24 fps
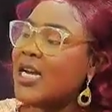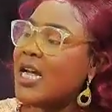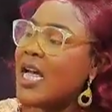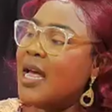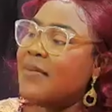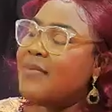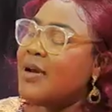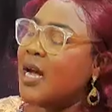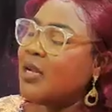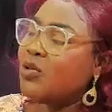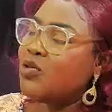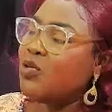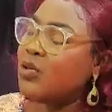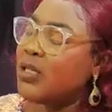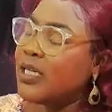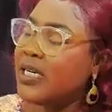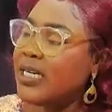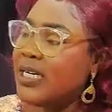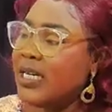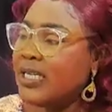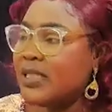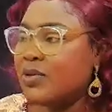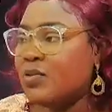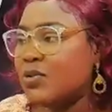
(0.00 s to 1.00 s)
maybe a two, three
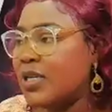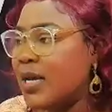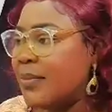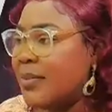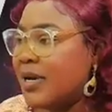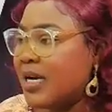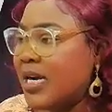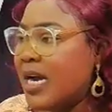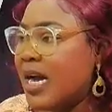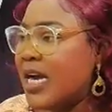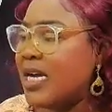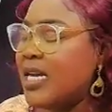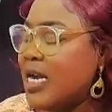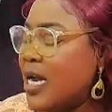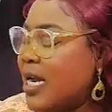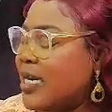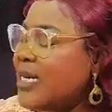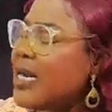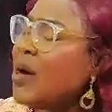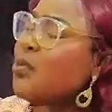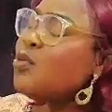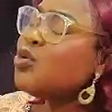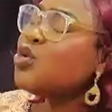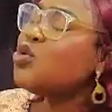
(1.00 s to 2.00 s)
days was Abeka.
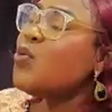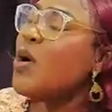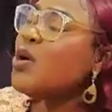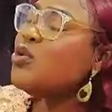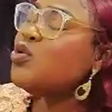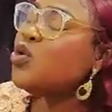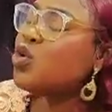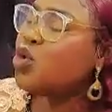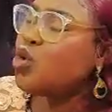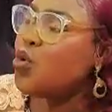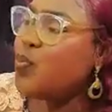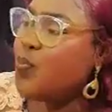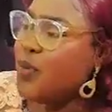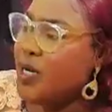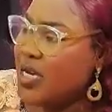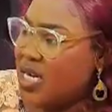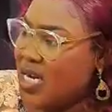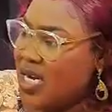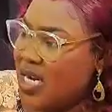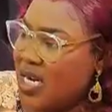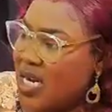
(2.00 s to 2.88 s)
Now it's where you should be.